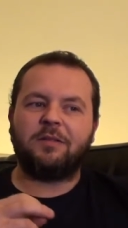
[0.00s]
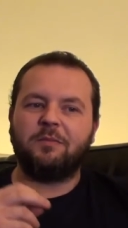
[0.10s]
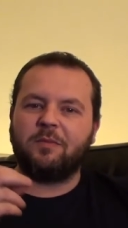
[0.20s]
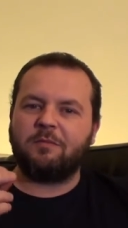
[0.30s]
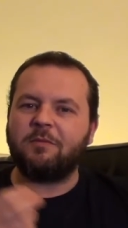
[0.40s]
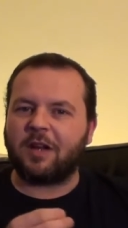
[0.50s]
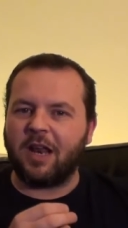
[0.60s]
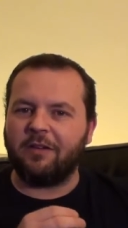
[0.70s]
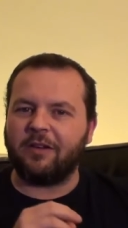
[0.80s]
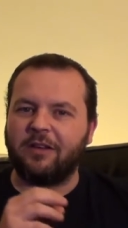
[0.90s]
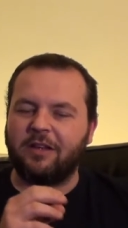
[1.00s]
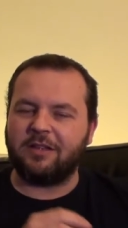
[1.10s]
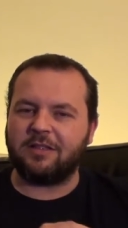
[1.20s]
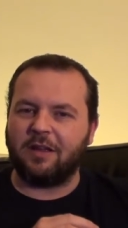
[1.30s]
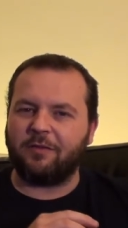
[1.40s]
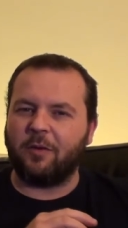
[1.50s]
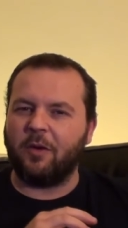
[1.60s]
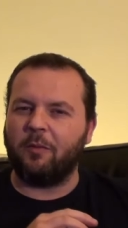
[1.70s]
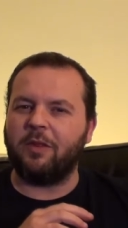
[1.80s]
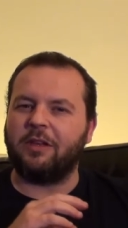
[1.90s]
some clever stuff
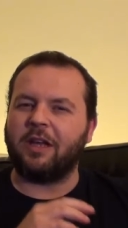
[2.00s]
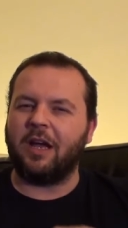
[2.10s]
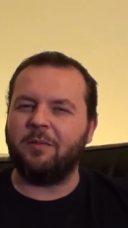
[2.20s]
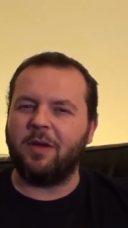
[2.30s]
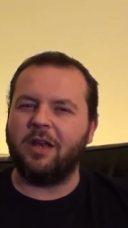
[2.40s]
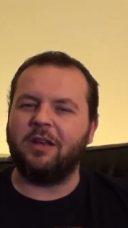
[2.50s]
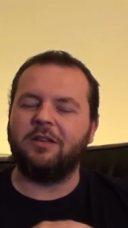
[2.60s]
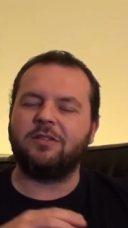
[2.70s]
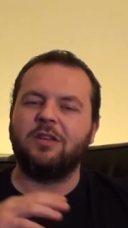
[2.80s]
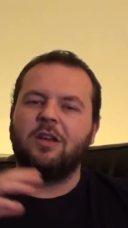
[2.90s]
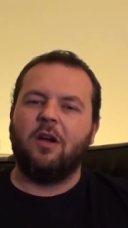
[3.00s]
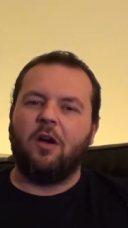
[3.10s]
going on with the timings